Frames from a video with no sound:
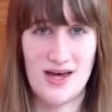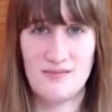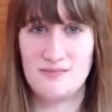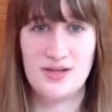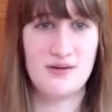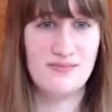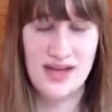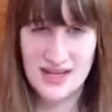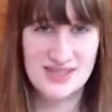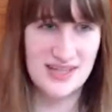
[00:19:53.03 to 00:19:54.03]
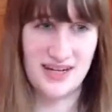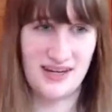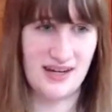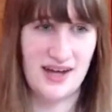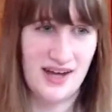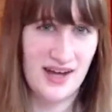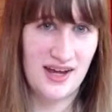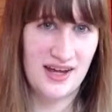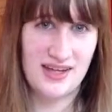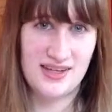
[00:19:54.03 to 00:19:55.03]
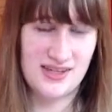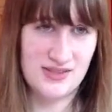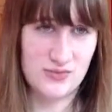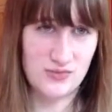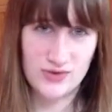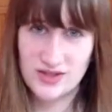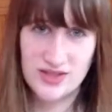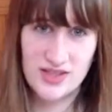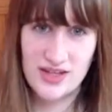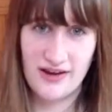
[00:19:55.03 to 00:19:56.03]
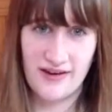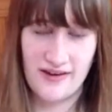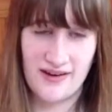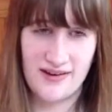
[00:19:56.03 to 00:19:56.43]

and be amazing is really